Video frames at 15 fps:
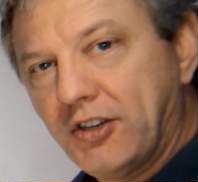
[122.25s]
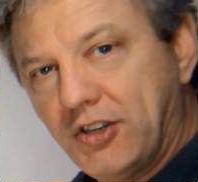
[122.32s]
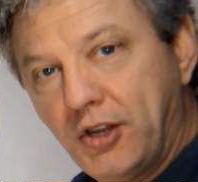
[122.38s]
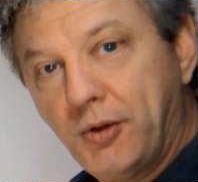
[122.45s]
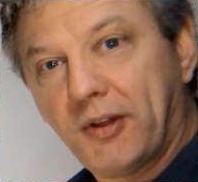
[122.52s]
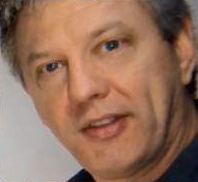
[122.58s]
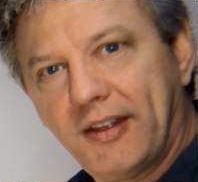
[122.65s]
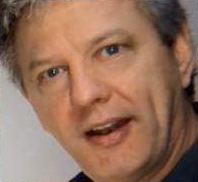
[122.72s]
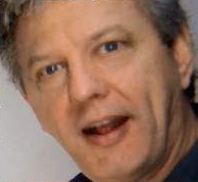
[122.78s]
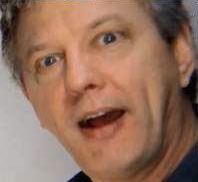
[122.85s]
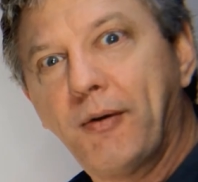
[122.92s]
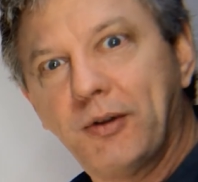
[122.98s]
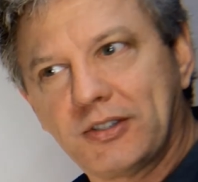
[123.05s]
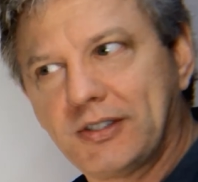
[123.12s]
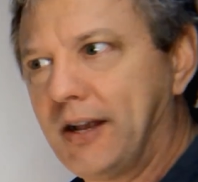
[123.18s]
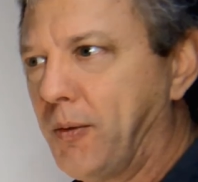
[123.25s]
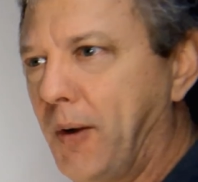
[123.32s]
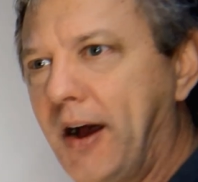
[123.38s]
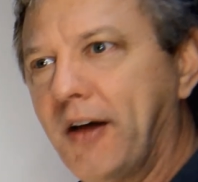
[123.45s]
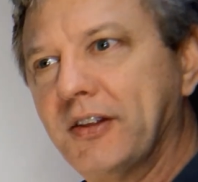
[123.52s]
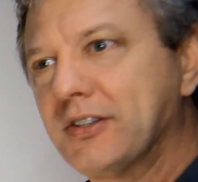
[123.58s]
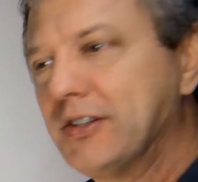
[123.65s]
do with it, I was like,
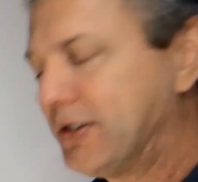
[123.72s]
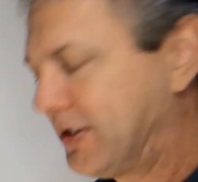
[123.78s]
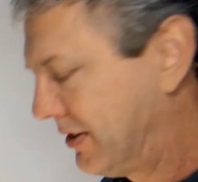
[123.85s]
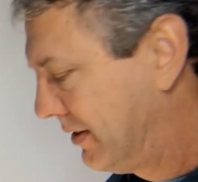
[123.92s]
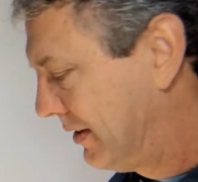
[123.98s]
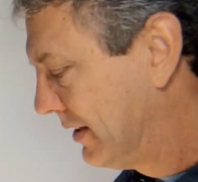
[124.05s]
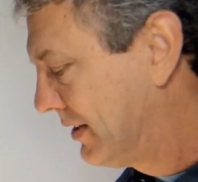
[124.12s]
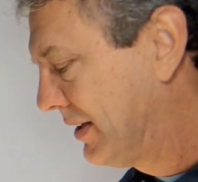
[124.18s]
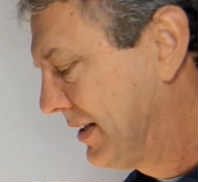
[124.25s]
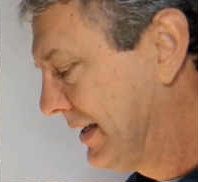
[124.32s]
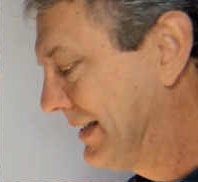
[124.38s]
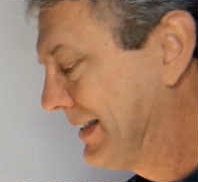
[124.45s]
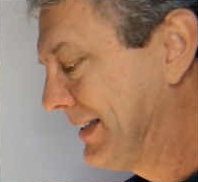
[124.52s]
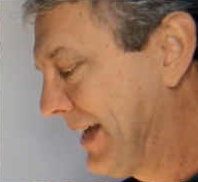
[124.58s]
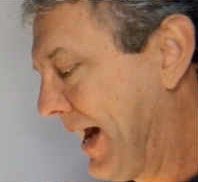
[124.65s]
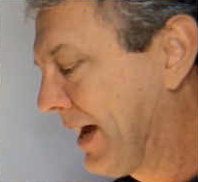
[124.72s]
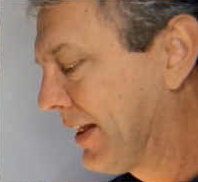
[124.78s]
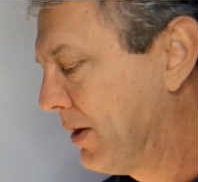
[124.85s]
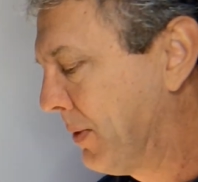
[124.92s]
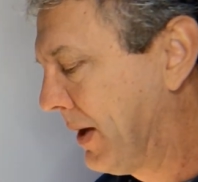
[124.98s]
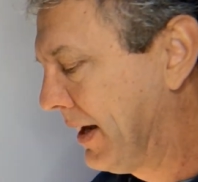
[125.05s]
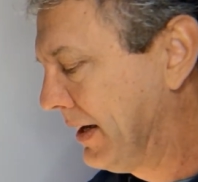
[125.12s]
wow, this is
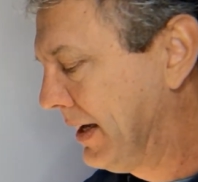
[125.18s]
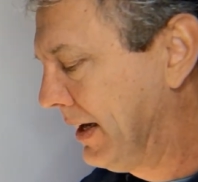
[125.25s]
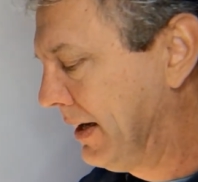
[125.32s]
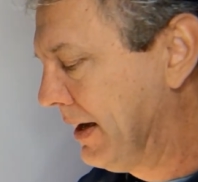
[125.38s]
exactly what I need.